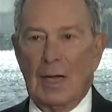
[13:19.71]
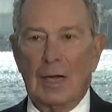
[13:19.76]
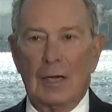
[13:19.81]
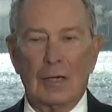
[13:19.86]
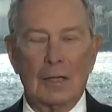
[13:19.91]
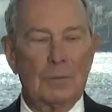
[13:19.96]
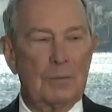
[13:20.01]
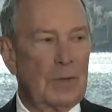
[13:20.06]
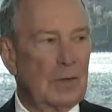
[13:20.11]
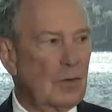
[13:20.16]

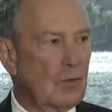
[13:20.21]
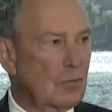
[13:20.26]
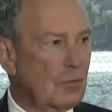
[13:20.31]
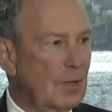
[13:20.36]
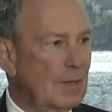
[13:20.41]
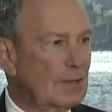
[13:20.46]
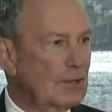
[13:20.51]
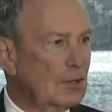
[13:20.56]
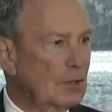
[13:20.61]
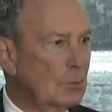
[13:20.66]
Our
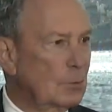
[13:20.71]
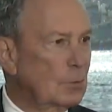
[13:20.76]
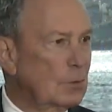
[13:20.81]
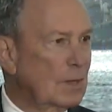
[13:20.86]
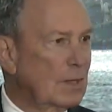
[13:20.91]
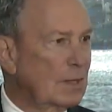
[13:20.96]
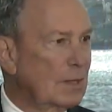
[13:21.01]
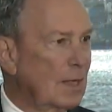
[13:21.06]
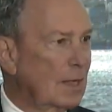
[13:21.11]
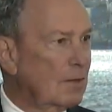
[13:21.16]
administration
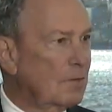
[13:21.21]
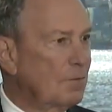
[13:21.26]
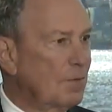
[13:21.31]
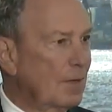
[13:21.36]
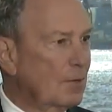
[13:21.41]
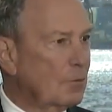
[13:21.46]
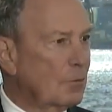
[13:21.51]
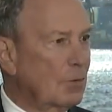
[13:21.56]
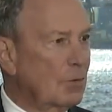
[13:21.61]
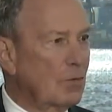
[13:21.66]
will connect
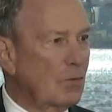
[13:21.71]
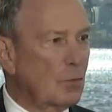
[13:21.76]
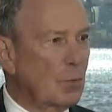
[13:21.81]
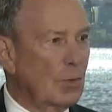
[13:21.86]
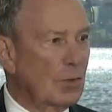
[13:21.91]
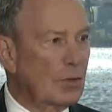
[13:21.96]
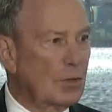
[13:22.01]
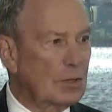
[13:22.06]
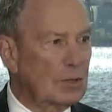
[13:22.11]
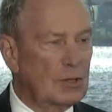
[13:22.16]
veterans
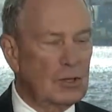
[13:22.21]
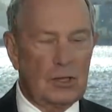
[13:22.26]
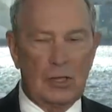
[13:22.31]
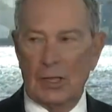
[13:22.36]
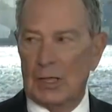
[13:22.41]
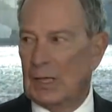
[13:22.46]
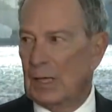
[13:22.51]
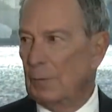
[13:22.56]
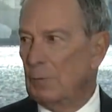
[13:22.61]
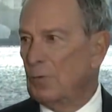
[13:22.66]
with good
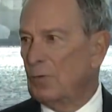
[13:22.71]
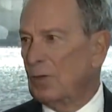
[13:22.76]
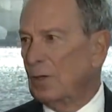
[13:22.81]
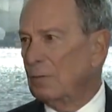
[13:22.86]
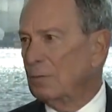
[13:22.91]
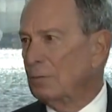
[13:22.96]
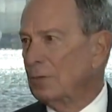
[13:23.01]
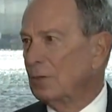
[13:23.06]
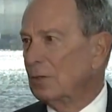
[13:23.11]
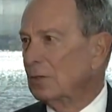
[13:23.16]
jobs
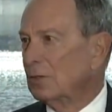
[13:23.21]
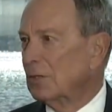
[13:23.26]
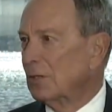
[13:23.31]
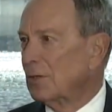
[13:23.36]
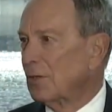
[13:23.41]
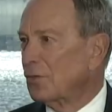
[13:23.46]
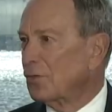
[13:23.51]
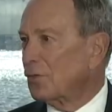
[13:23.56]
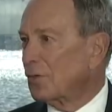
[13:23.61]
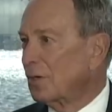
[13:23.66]
and build
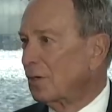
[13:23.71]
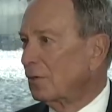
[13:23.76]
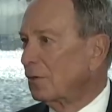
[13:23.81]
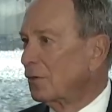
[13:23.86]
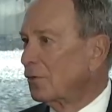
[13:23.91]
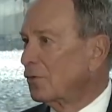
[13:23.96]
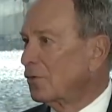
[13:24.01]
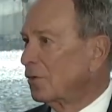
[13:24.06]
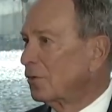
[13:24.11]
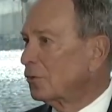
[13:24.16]
on the
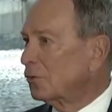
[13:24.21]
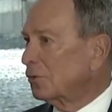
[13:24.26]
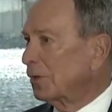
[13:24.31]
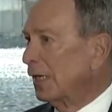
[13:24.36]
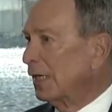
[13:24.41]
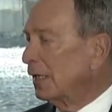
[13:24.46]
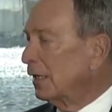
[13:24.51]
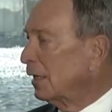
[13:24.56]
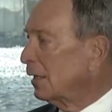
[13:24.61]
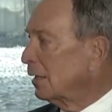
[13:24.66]
skills and
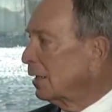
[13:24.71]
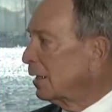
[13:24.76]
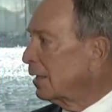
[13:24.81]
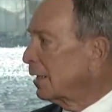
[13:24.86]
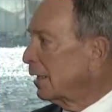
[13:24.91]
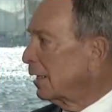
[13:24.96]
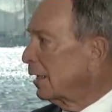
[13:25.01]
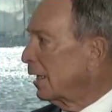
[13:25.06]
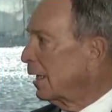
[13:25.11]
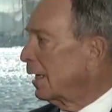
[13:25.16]
training
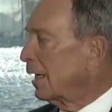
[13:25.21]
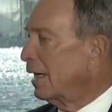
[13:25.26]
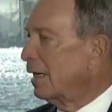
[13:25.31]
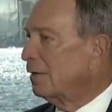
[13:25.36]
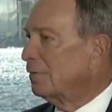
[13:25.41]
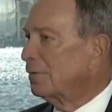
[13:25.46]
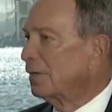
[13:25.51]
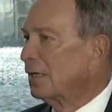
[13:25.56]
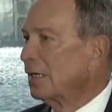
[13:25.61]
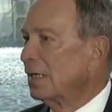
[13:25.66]
that they
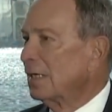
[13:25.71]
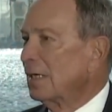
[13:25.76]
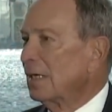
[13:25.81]
have.